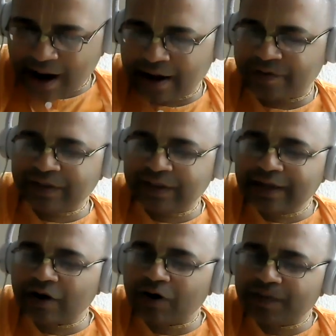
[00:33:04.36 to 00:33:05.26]
and
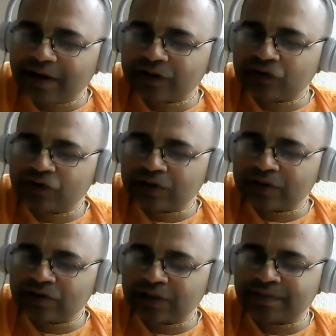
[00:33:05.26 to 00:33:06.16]
everything cannot be understood
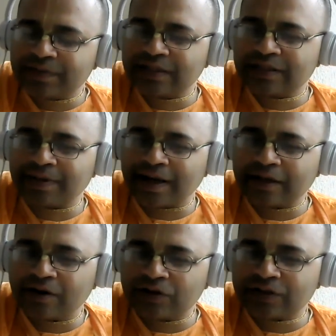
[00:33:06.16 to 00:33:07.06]
since simply some
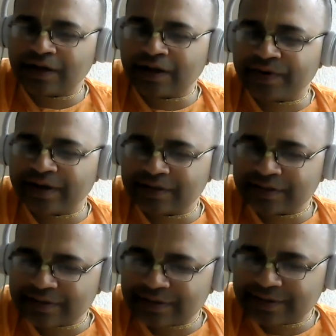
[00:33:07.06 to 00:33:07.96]
archaeological
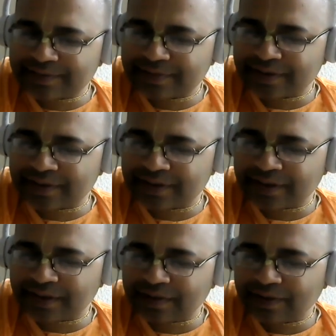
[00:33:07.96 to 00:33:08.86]
evidences, isn't
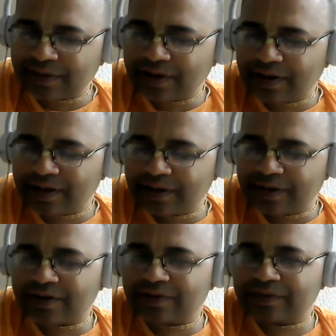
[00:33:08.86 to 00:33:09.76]
it?
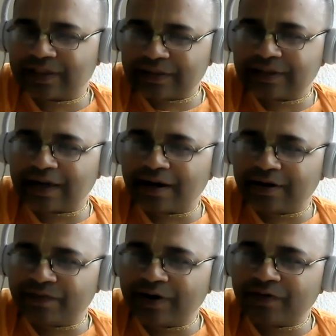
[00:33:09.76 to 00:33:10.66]
you know, think there are
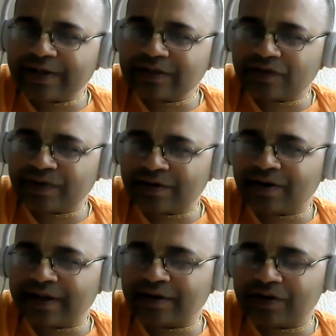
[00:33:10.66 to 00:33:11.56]
different ways of
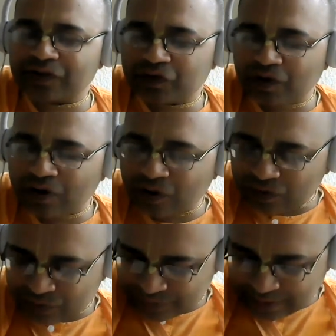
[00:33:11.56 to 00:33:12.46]
acquiring knowledge. So you all know